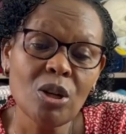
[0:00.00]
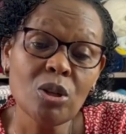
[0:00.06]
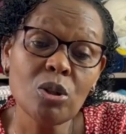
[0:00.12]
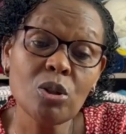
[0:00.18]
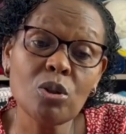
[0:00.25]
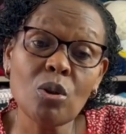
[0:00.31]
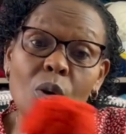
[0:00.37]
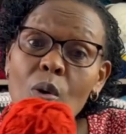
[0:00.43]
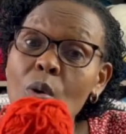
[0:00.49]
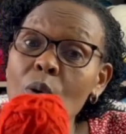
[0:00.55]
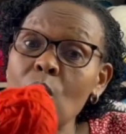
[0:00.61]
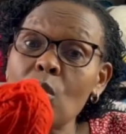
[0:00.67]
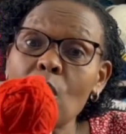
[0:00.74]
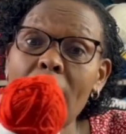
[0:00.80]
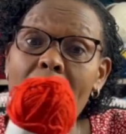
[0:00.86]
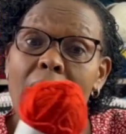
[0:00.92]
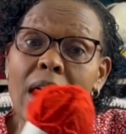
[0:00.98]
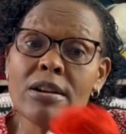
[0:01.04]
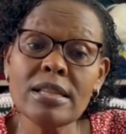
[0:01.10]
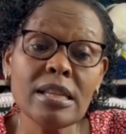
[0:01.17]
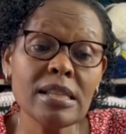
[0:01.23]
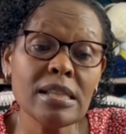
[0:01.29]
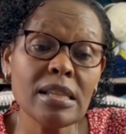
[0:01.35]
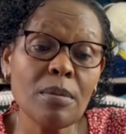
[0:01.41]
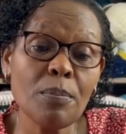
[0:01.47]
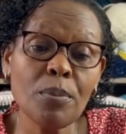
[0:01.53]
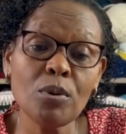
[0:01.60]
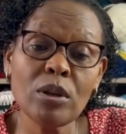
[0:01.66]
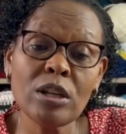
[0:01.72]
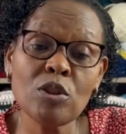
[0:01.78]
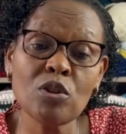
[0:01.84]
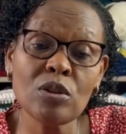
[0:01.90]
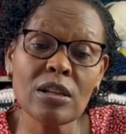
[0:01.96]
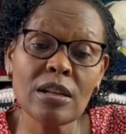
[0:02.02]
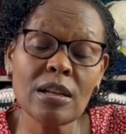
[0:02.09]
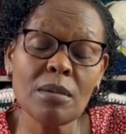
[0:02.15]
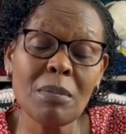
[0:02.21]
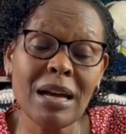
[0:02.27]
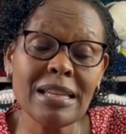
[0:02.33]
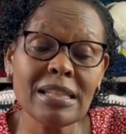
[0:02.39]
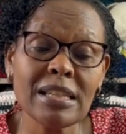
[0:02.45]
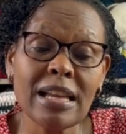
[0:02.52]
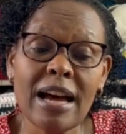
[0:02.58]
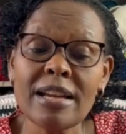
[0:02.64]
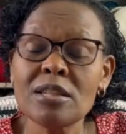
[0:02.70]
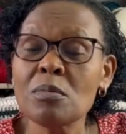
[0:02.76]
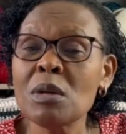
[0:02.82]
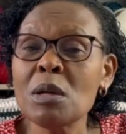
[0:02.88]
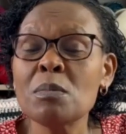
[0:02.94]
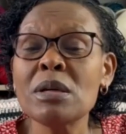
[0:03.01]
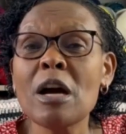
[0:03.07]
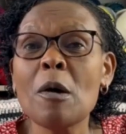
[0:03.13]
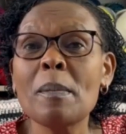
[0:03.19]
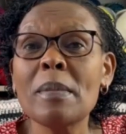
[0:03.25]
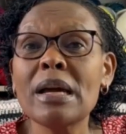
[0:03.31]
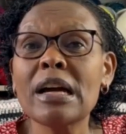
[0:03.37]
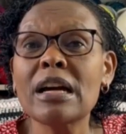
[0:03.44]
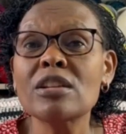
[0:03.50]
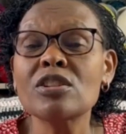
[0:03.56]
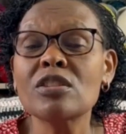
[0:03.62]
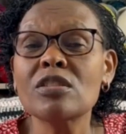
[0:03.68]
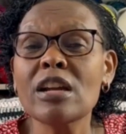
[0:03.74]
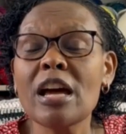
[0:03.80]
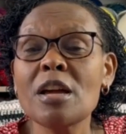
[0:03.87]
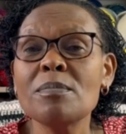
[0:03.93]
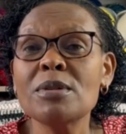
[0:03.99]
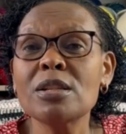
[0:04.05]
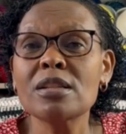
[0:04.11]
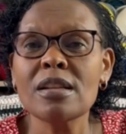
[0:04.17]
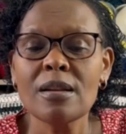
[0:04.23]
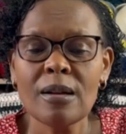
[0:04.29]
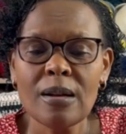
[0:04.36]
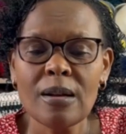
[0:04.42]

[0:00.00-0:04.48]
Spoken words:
So I'll just put it in my stash. Maybe I'll make a striped